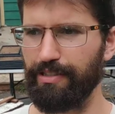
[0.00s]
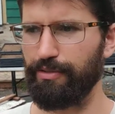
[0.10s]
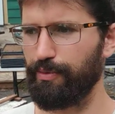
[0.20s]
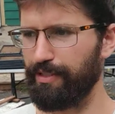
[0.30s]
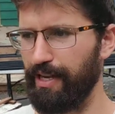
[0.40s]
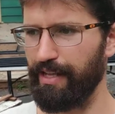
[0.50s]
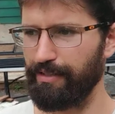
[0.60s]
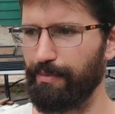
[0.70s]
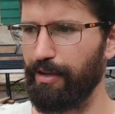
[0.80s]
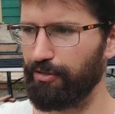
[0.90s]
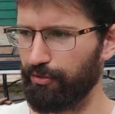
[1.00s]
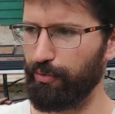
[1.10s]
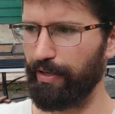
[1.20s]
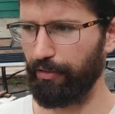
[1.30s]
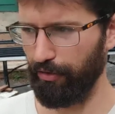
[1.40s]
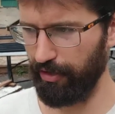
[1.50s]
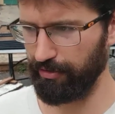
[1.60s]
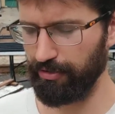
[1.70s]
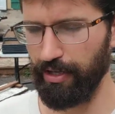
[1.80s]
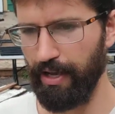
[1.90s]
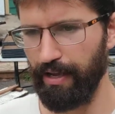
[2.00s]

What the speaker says: That's what today is about, just quick thoughts.